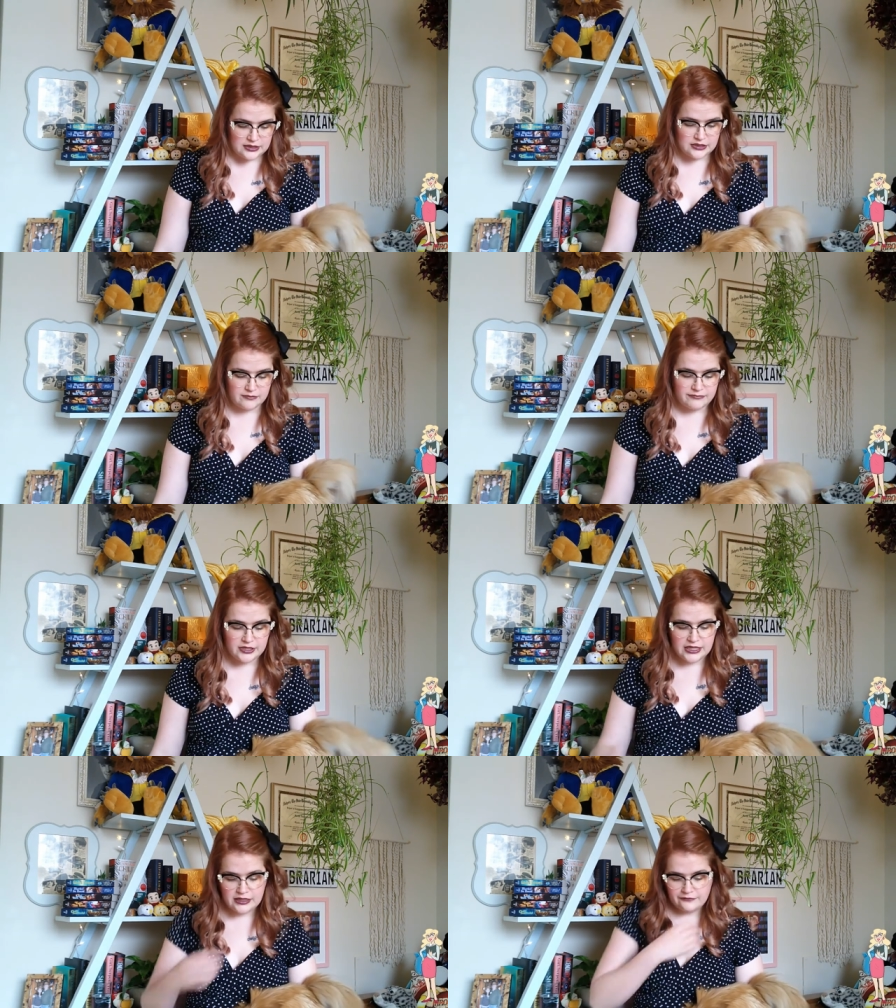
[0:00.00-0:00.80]
They're
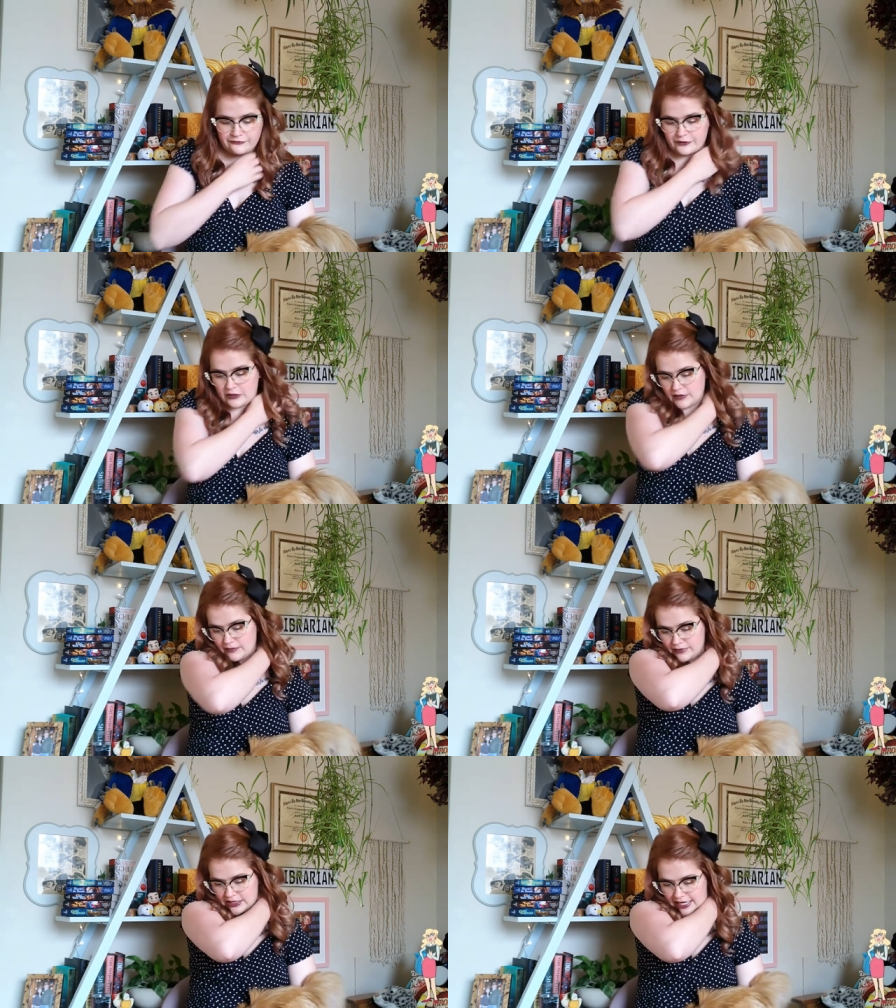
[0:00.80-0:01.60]
pretty
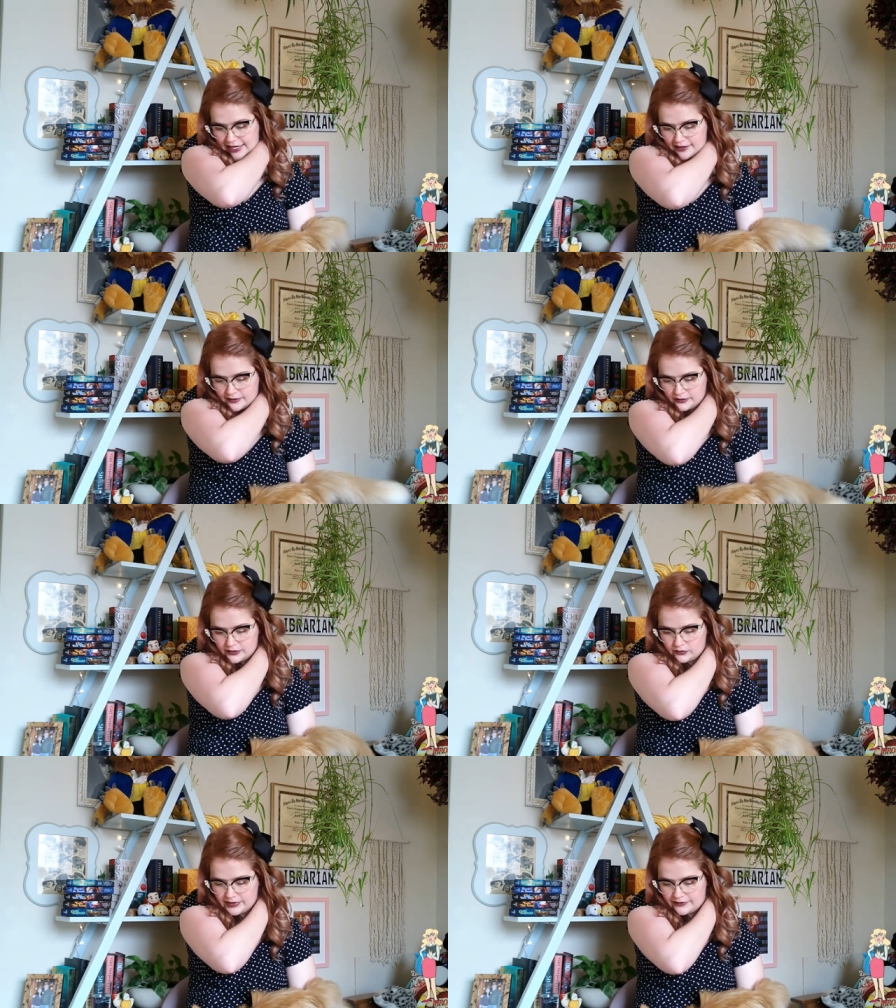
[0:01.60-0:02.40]
infrequent, but they add a
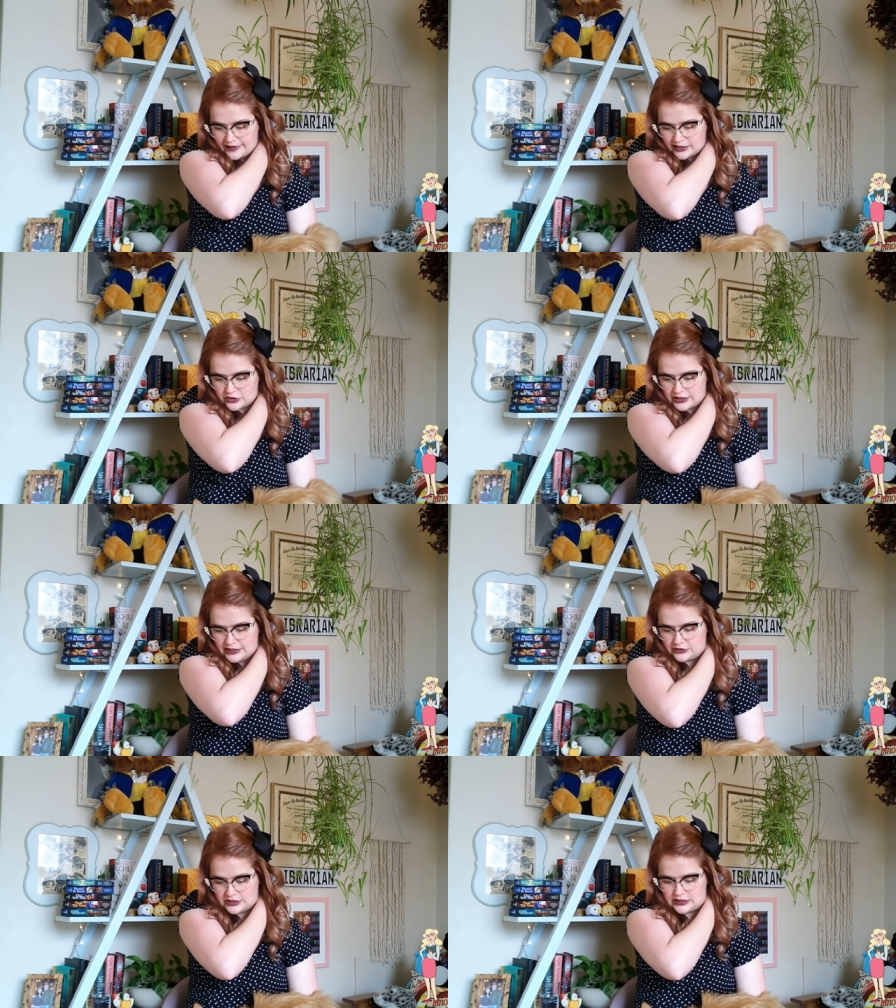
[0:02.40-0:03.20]
little bit of extra
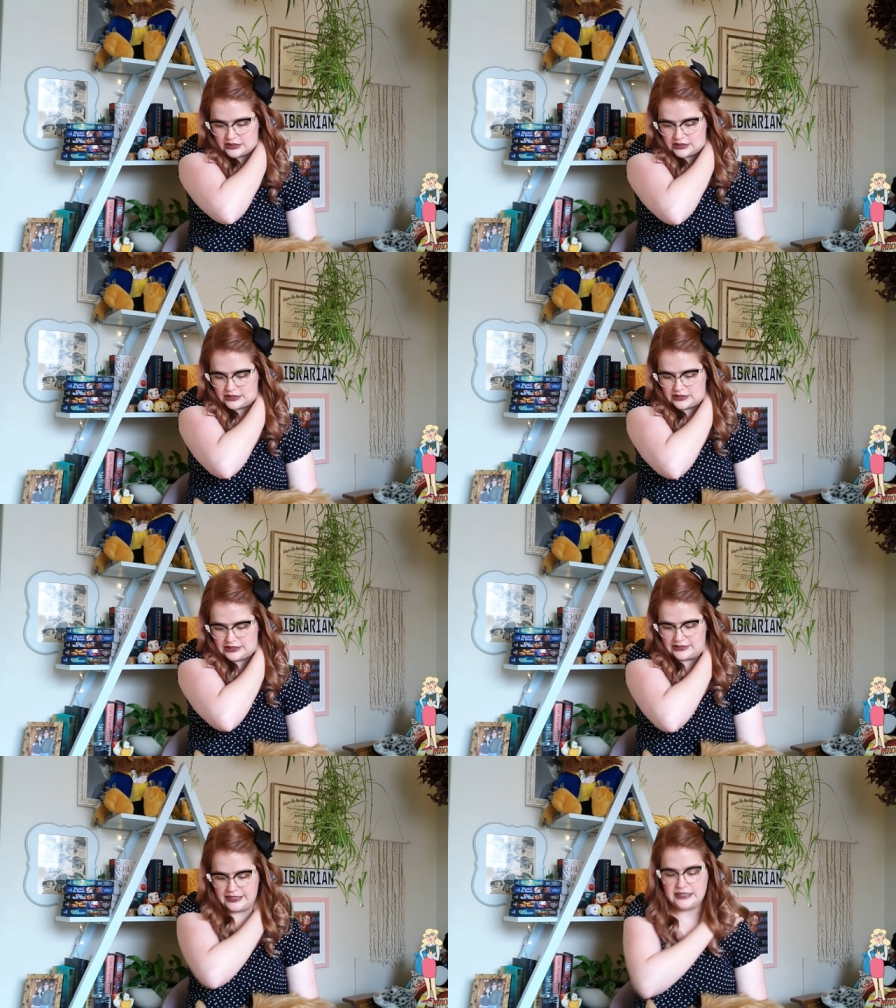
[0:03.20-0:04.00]
interest to the
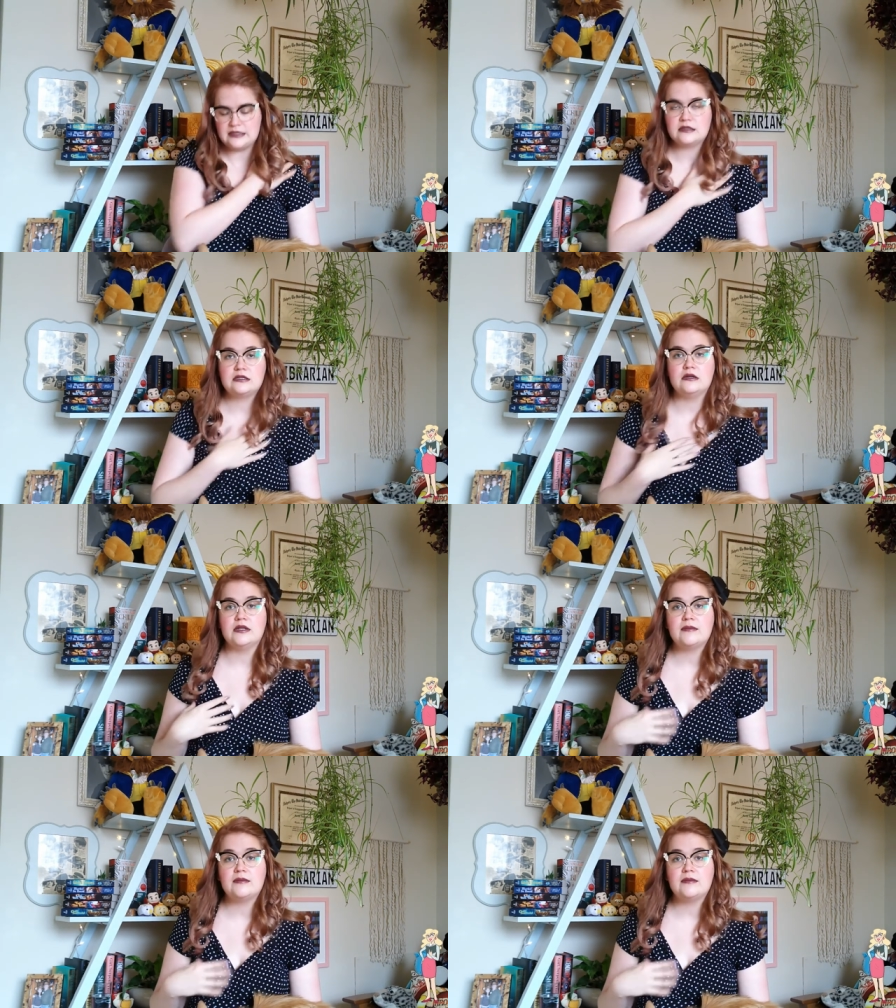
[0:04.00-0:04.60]
series. So there